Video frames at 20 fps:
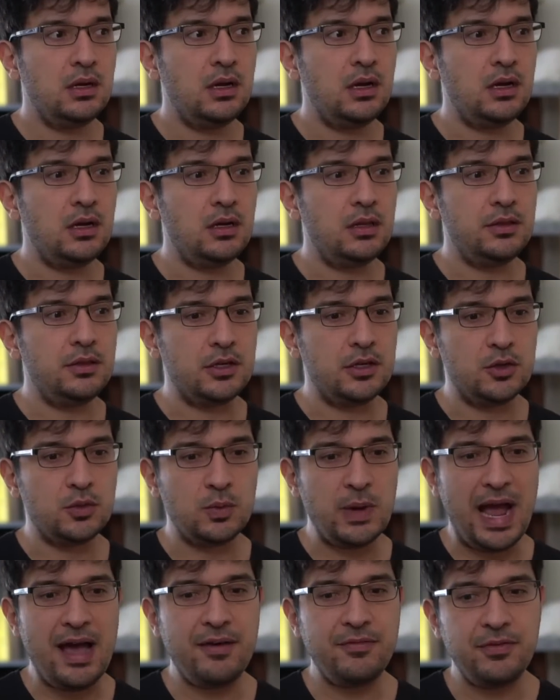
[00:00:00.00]
the
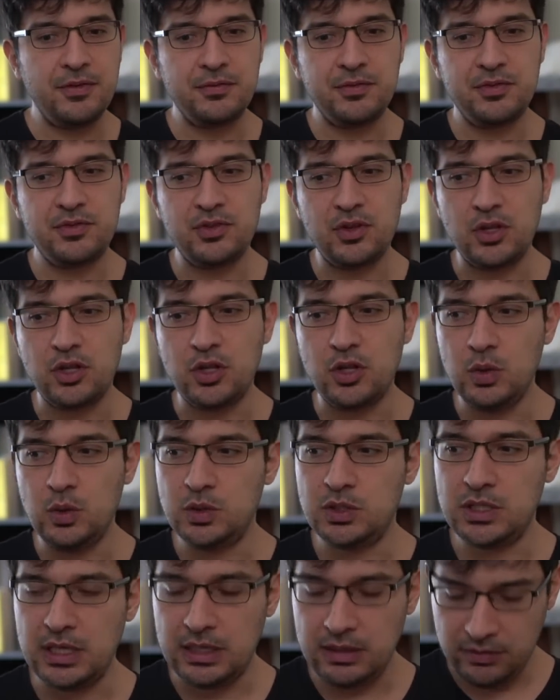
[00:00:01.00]
graph of
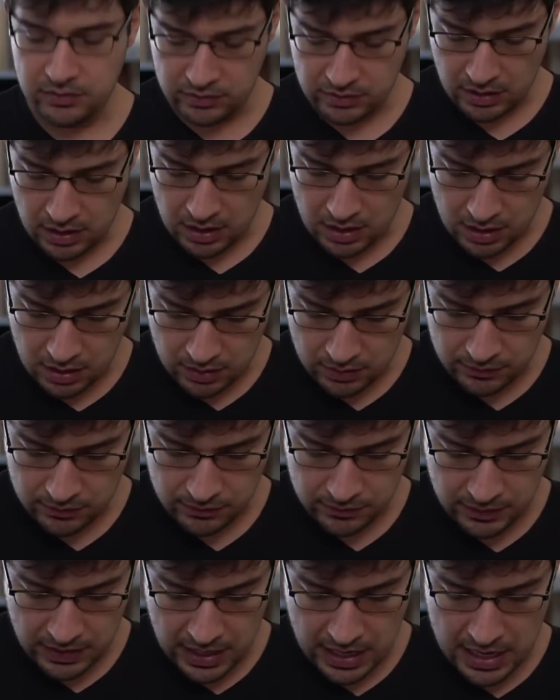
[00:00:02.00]
solutions
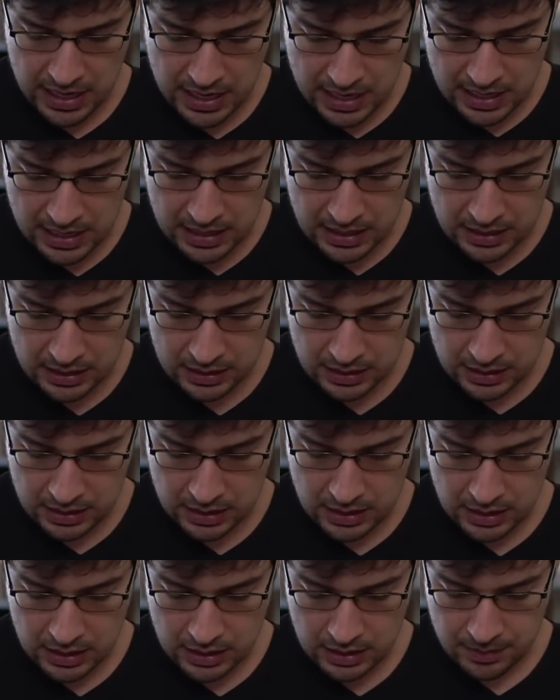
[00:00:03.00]
of
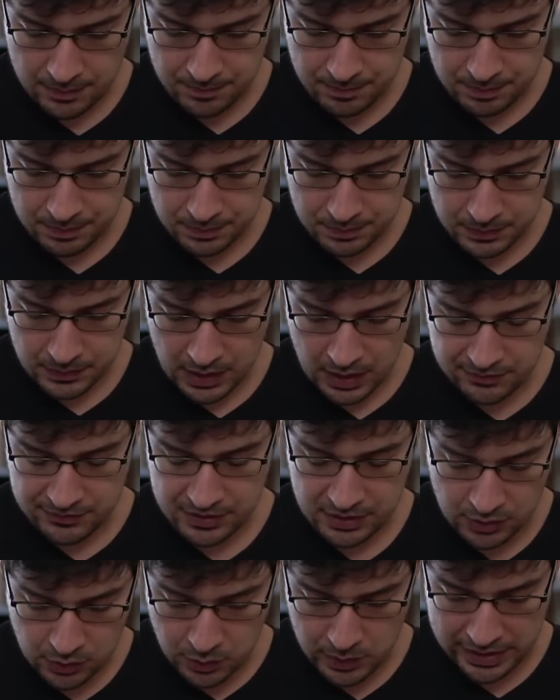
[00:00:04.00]
an
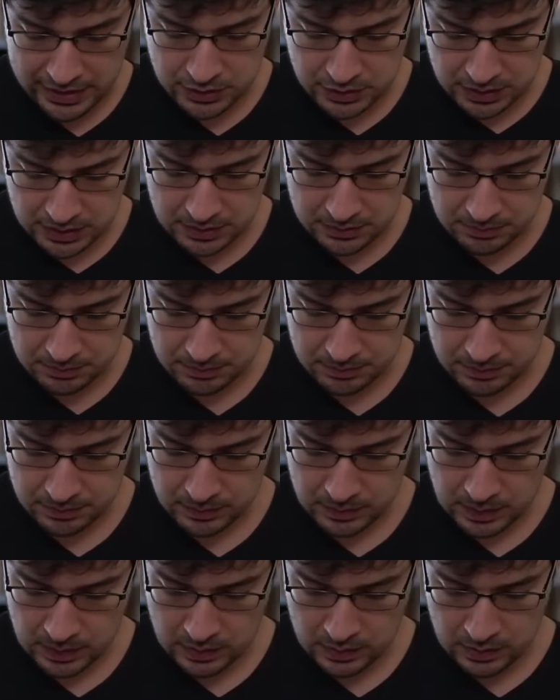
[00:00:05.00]
equation.
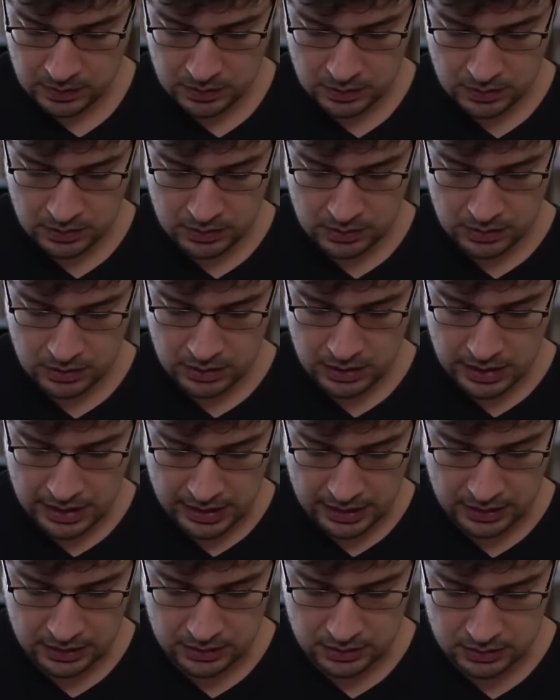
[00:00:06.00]

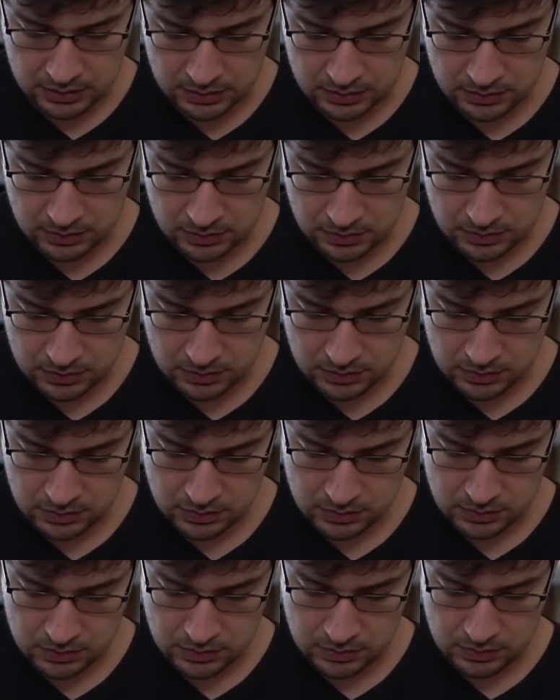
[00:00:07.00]
And
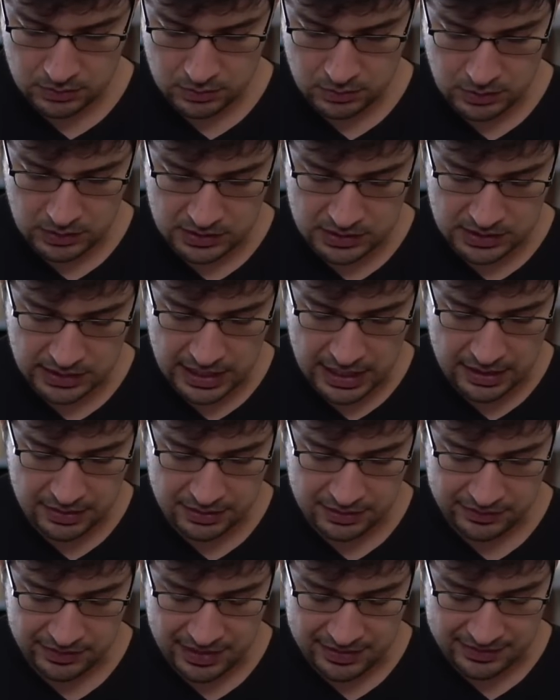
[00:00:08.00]
once again,
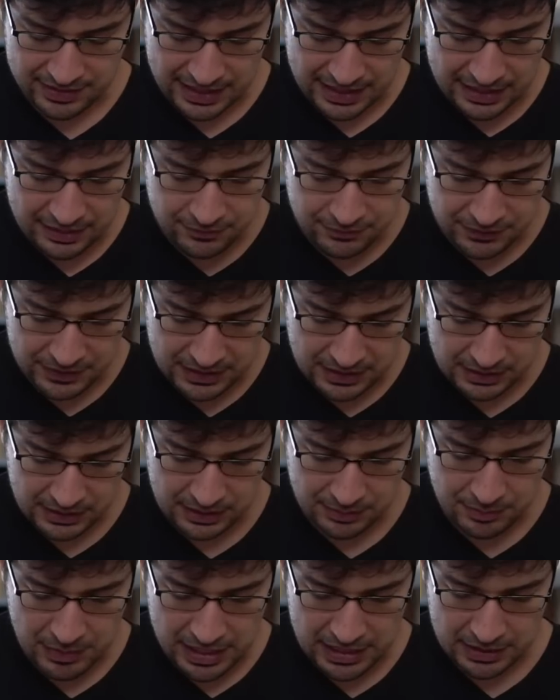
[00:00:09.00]
this has infinitely
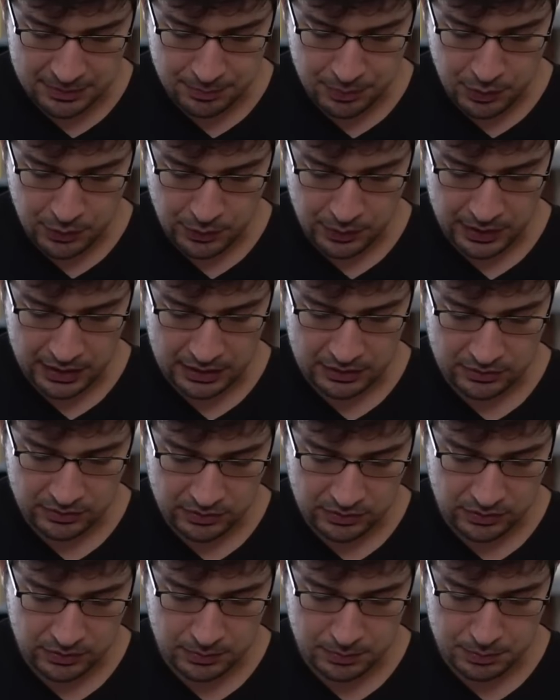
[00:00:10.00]
many
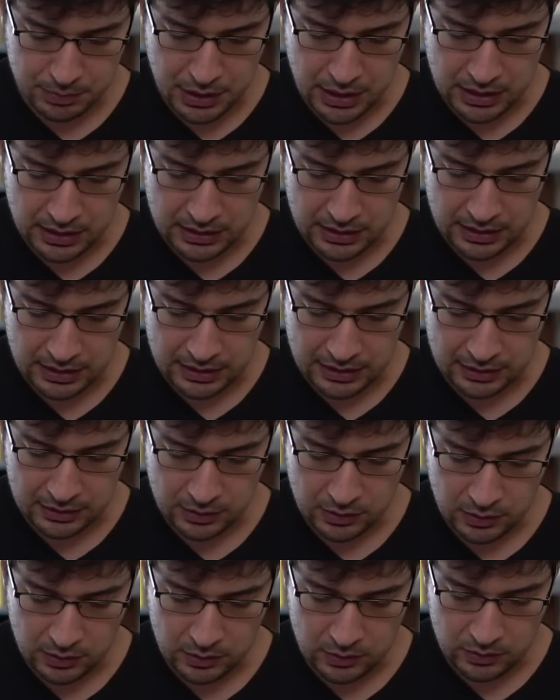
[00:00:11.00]
points, but it
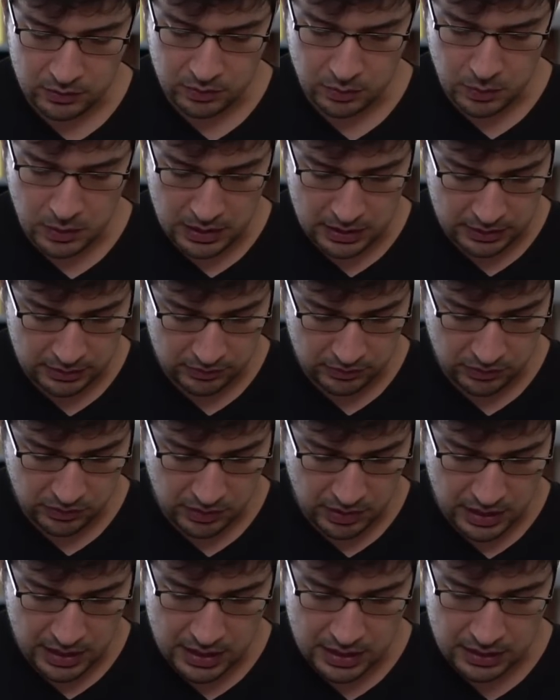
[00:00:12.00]
includes ones
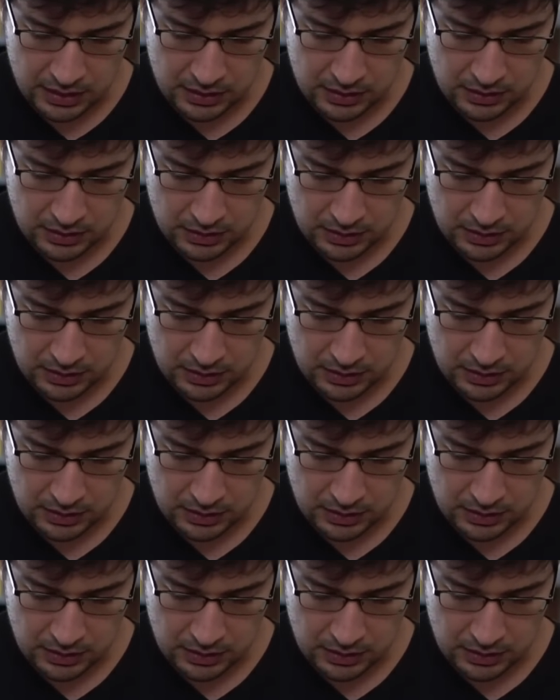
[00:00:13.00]
like